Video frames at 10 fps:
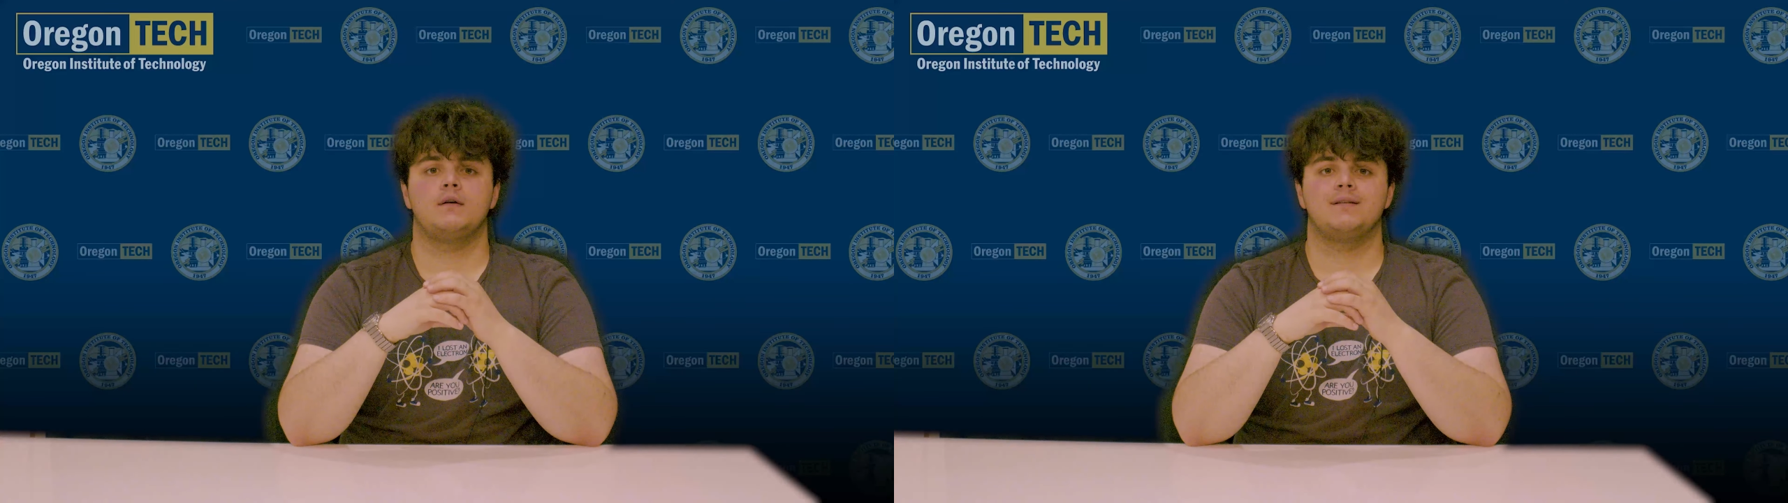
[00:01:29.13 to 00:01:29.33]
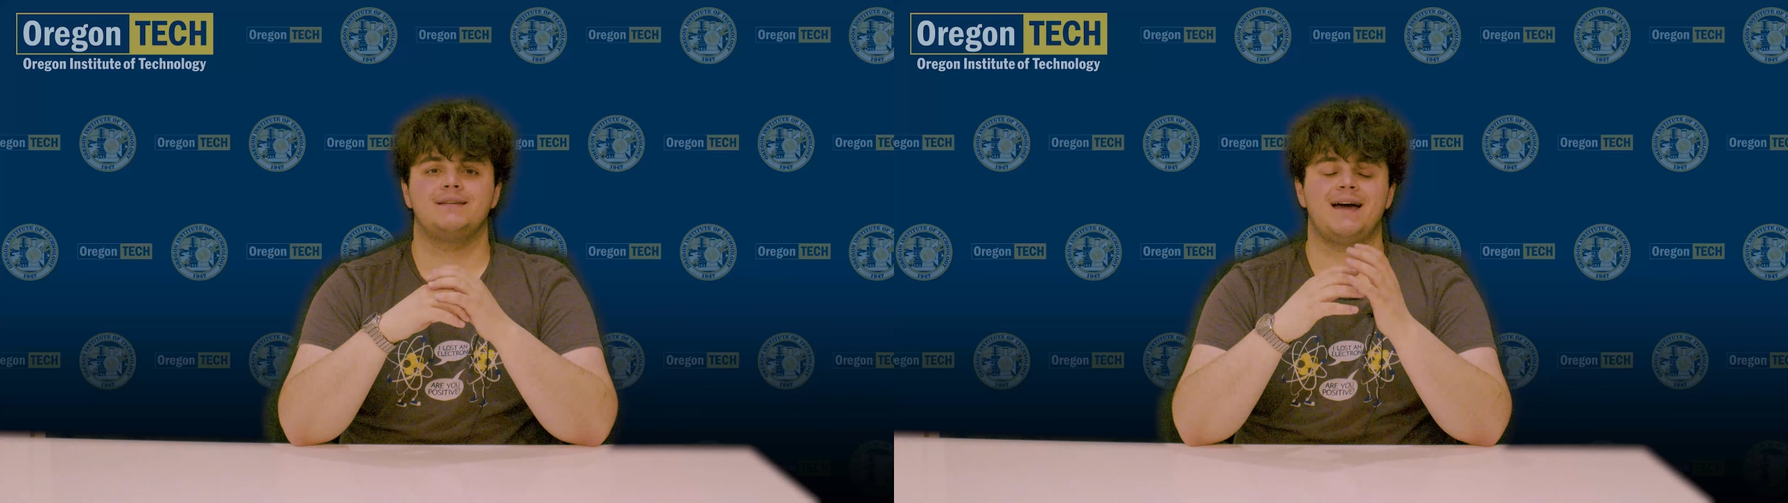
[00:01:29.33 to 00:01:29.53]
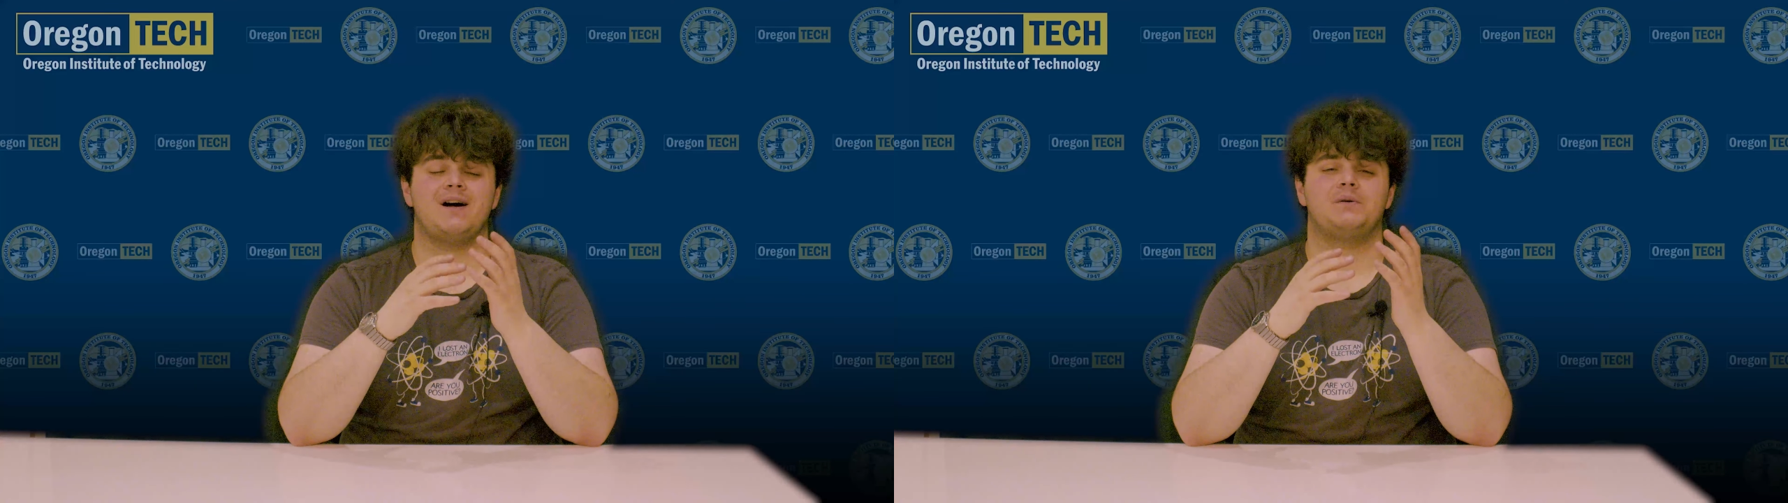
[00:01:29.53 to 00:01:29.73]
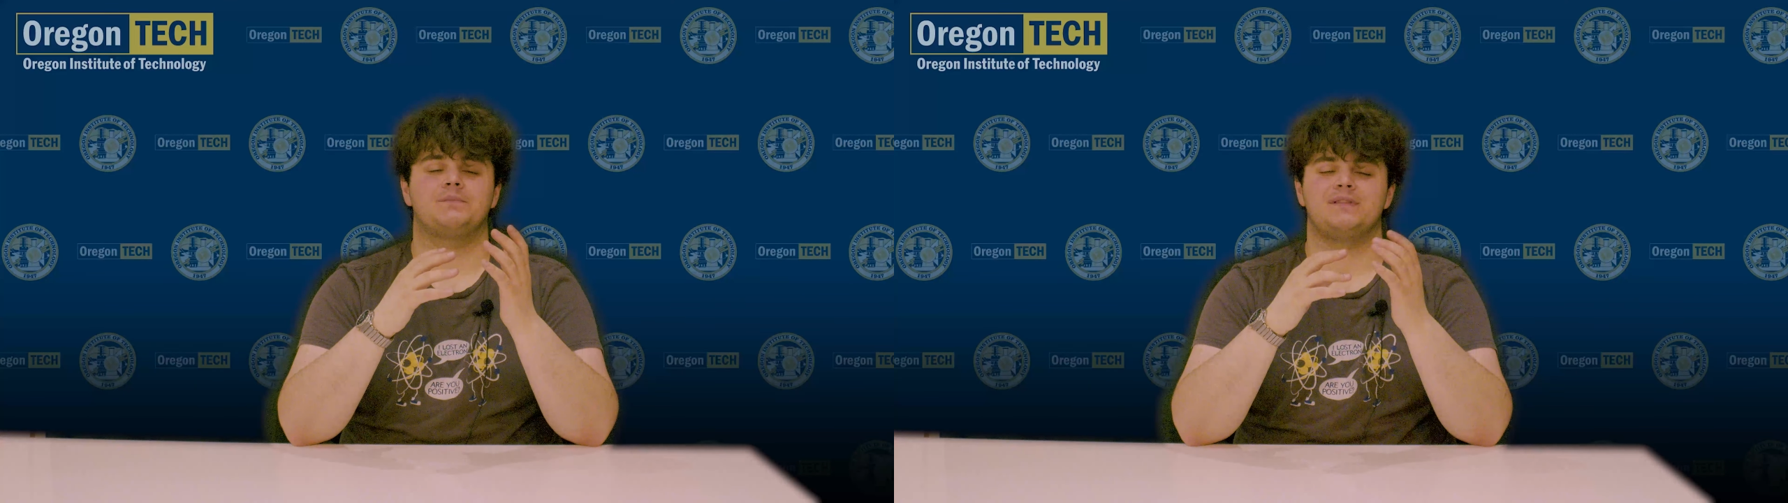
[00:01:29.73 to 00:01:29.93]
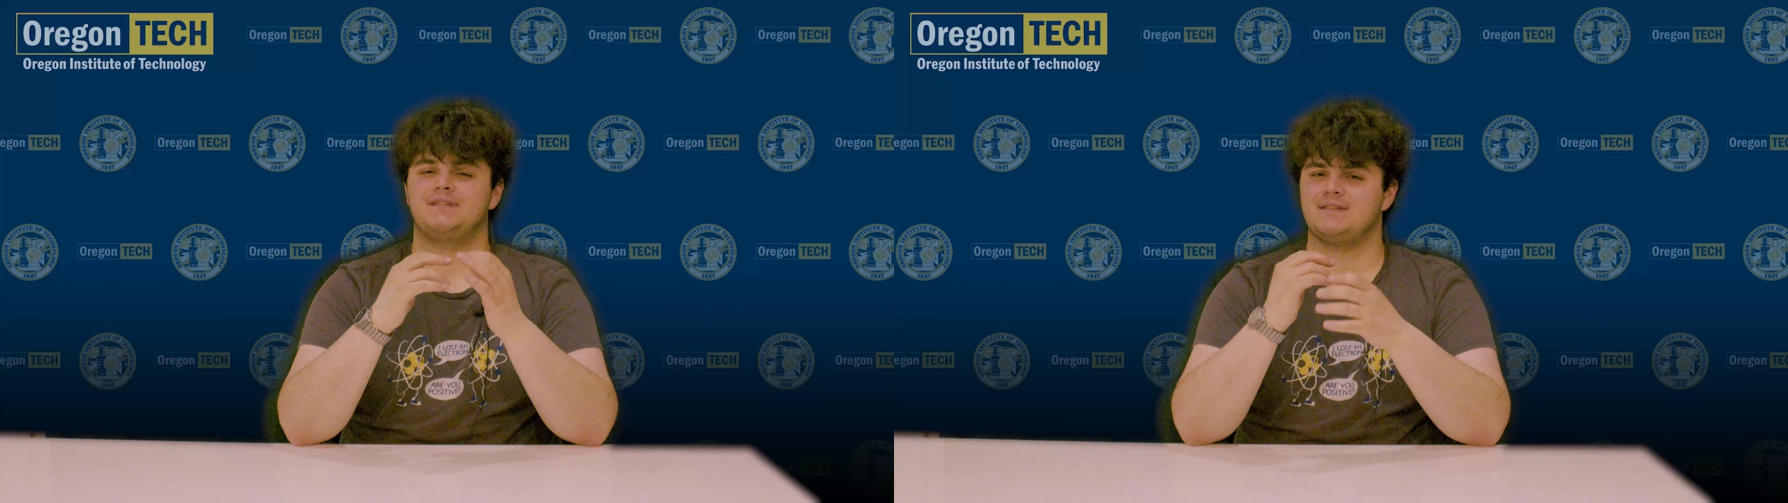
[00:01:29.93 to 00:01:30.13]
Now,
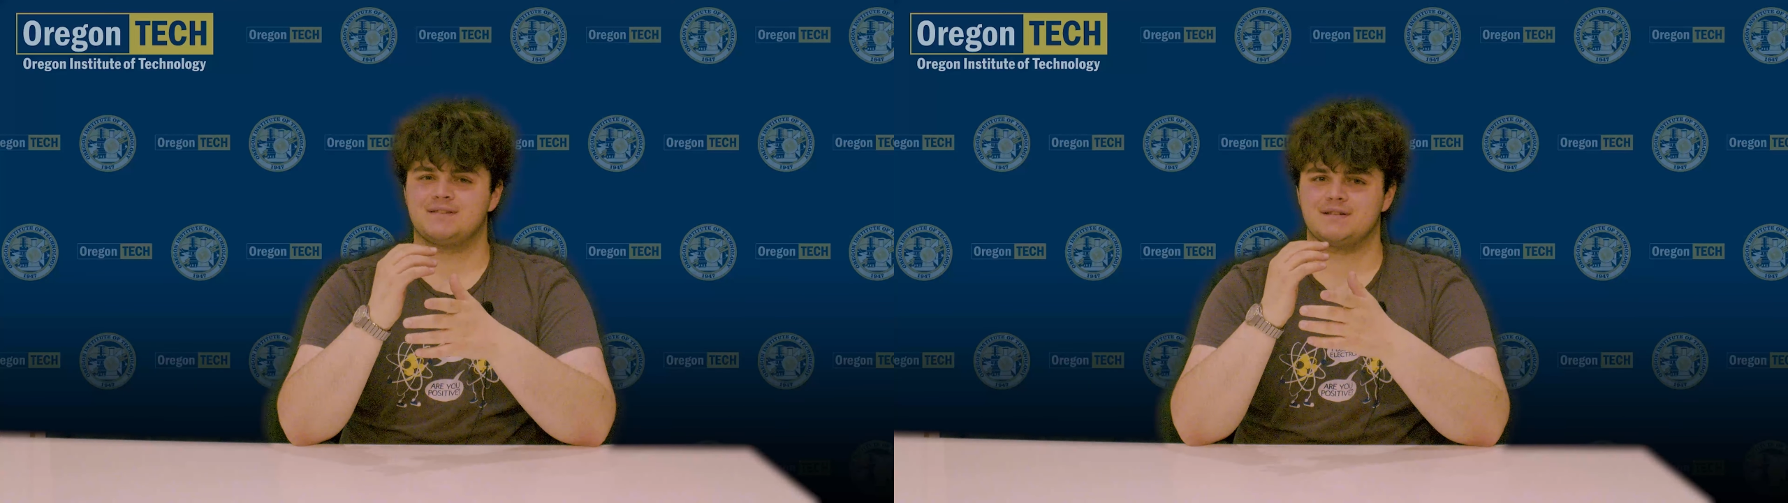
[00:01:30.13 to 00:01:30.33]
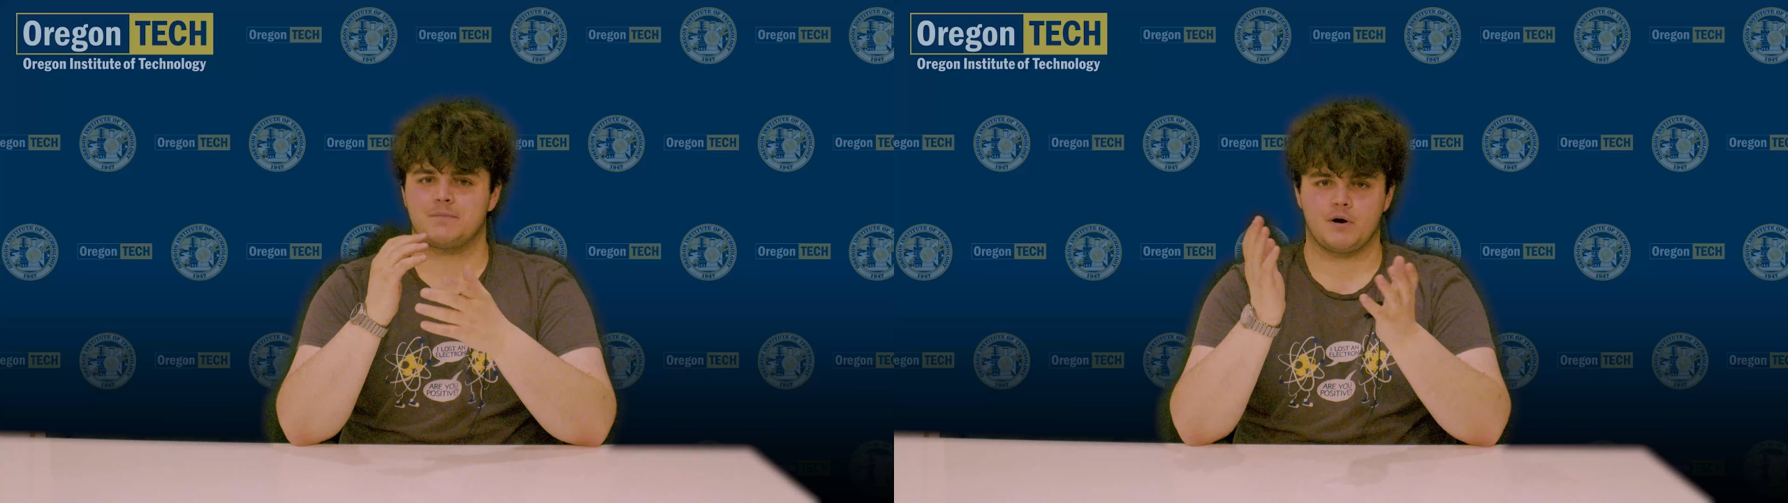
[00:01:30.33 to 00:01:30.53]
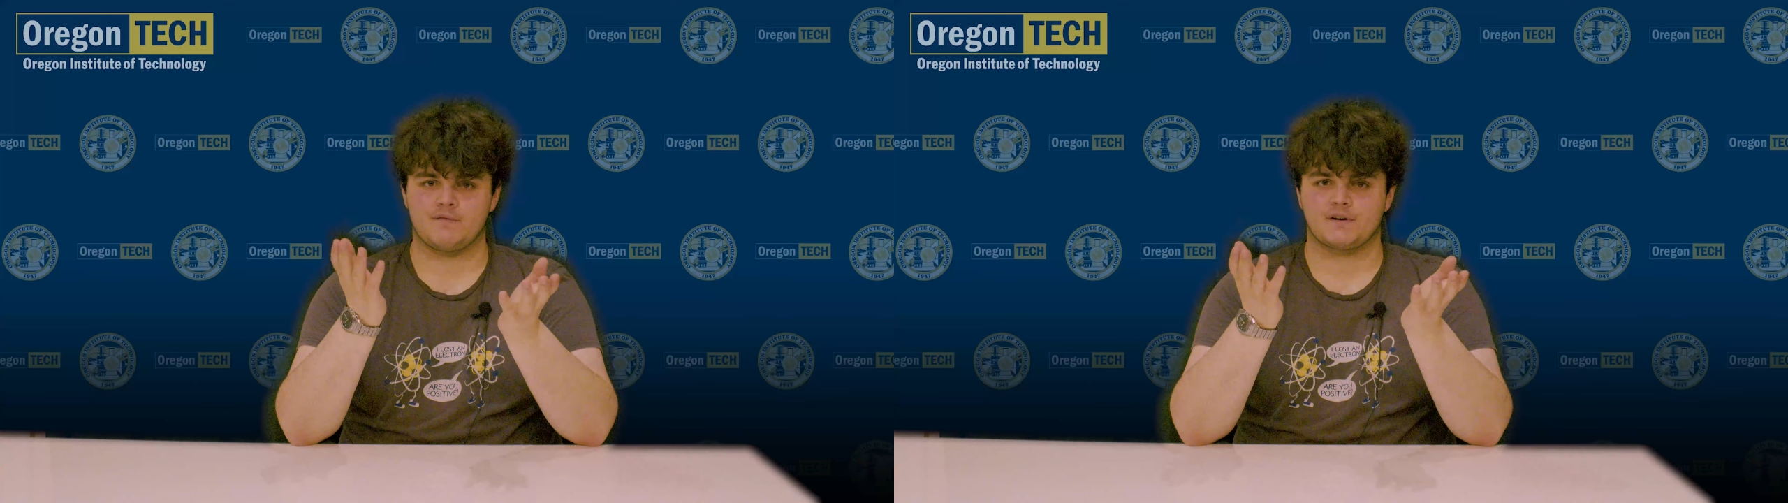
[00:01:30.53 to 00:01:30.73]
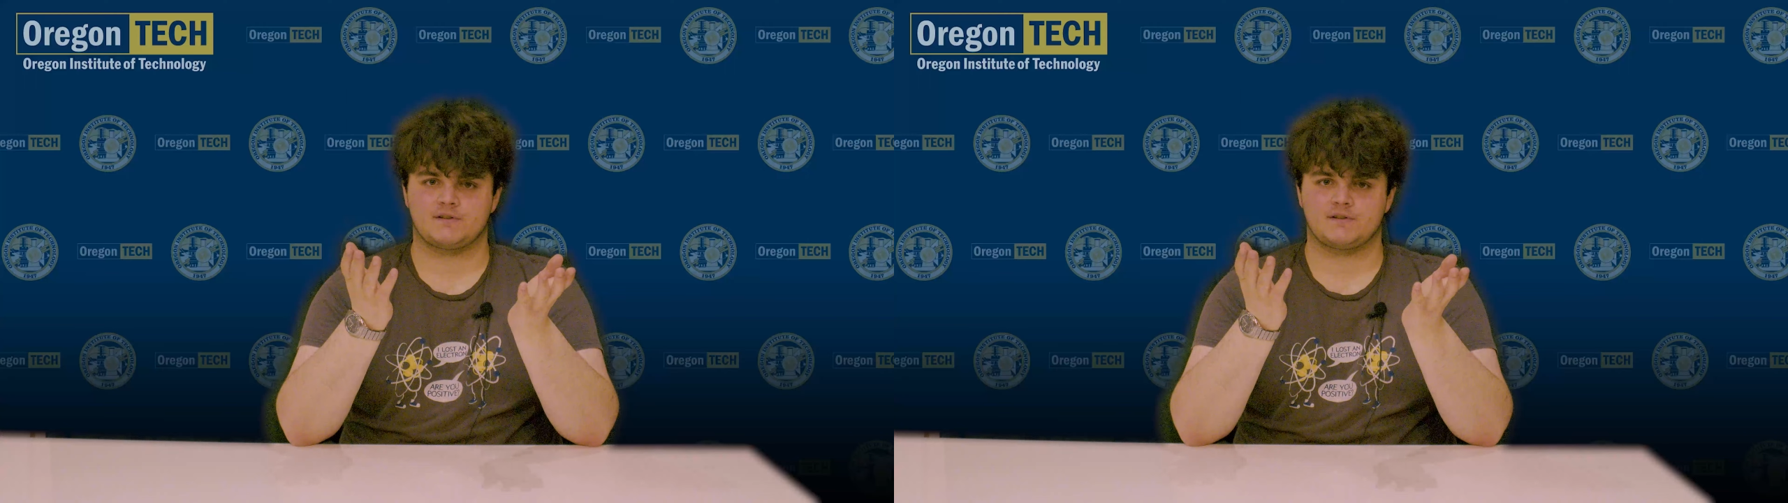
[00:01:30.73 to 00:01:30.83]
this isn't a perfect